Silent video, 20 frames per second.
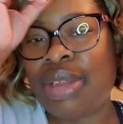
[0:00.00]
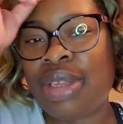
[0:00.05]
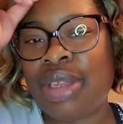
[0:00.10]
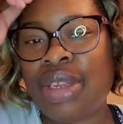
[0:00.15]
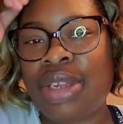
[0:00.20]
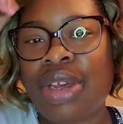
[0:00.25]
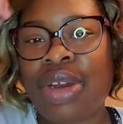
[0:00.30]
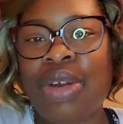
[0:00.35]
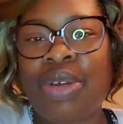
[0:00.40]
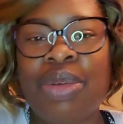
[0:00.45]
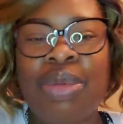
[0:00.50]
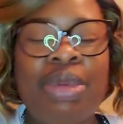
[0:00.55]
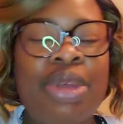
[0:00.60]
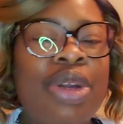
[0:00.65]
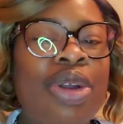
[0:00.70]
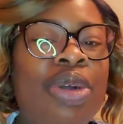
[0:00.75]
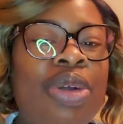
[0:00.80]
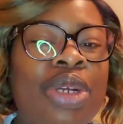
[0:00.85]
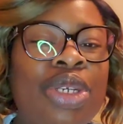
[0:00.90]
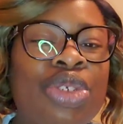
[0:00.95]
We've been
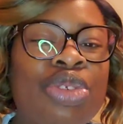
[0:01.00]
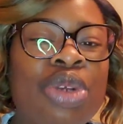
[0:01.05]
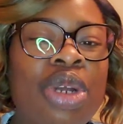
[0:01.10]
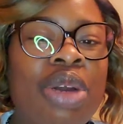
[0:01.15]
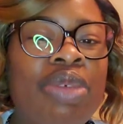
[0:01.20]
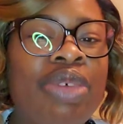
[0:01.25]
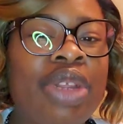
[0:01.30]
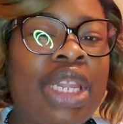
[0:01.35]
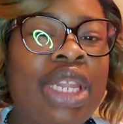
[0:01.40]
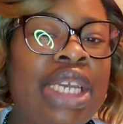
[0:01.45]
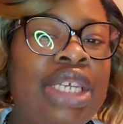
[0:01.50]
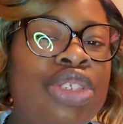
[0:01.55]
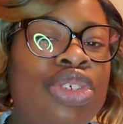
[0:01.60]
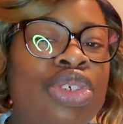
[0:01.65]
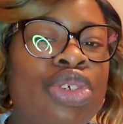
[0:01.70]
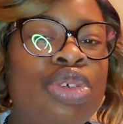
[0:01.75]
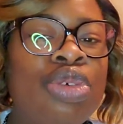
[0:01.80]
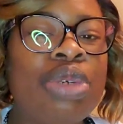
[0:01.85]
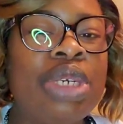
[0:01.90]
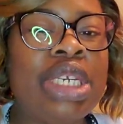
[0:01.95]
going strong for like
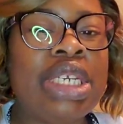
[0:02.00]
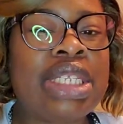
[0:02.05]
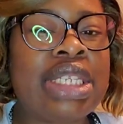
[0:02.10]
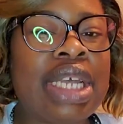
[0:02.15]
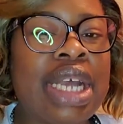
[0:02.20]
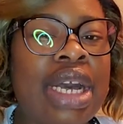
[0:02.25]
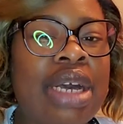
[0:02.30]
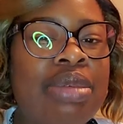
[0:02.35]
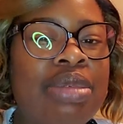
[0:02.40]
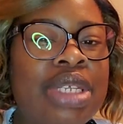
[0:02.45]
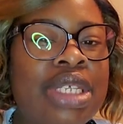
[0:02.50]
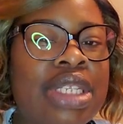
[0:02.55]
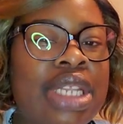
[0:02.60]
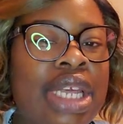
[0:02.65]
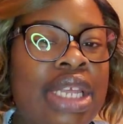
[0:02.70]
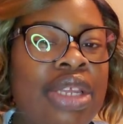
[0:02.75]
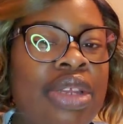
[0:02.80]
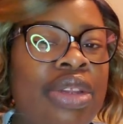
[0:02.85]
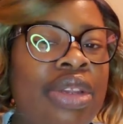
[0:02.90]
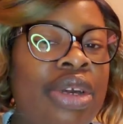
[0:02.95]
2 weeks now. I'm just
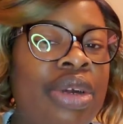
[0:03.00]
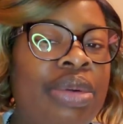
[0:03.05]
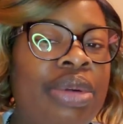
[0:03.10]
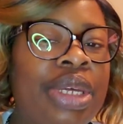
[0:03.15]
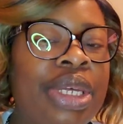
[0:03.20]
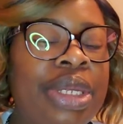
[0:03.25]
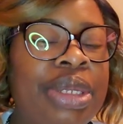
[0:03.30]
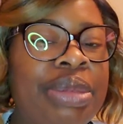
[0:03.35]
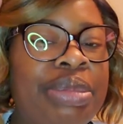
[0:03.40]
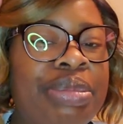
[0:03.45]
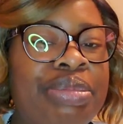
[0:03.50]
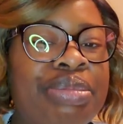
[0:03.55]
like, you know what?